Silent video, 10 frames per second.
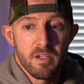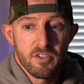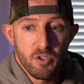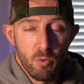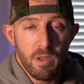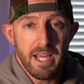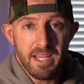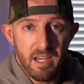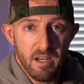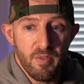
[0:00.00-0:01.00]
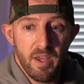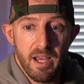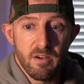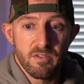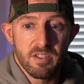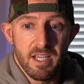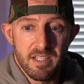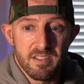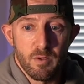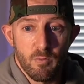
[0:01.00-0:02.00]
So like anything else,
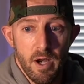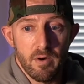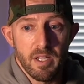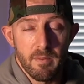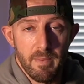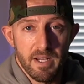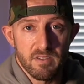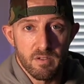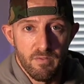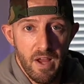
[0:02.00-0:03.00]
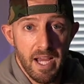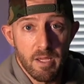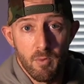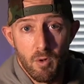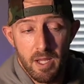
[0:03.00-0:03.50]
it's the rarity that made it so valuable.